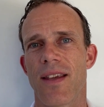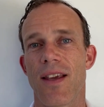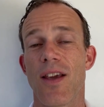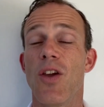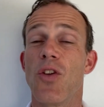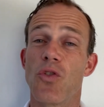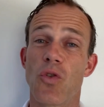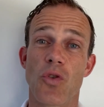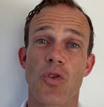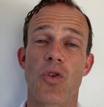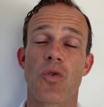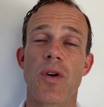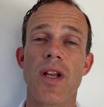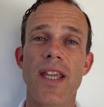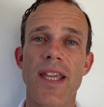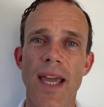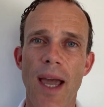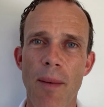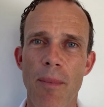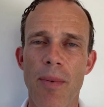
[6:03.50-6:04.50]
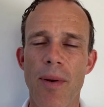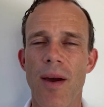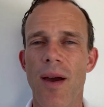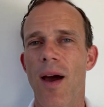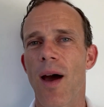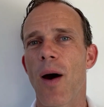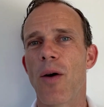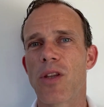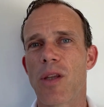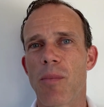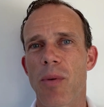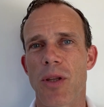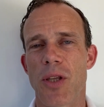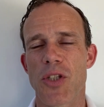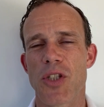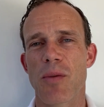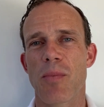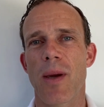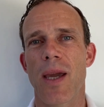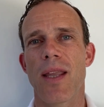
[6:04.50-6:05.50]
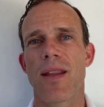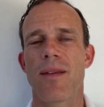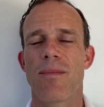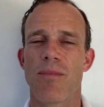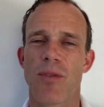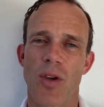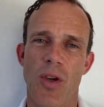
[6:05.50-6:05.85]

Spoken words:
So to recap how to participate,